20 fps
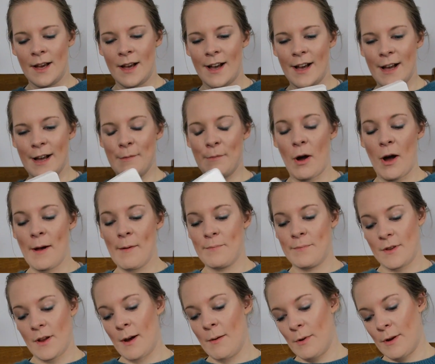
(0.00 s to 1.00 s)

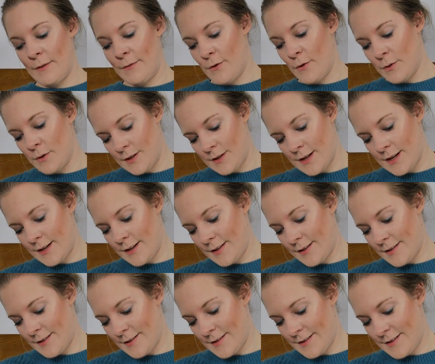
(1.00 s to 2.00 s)
I'm looking forward to this,
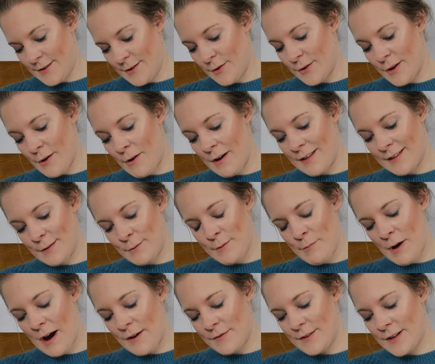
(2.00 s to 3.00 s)
although I think we
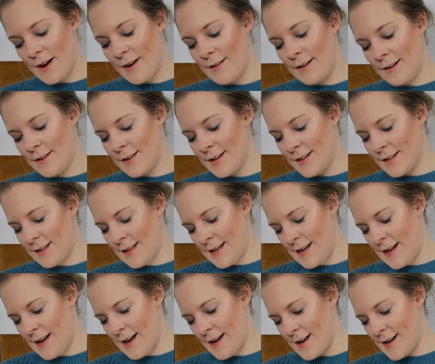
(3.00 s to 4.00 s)
might have to go and look at
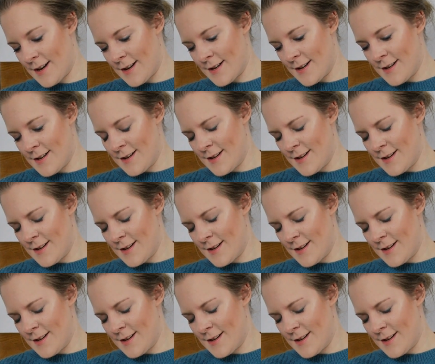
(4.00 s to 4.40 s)
the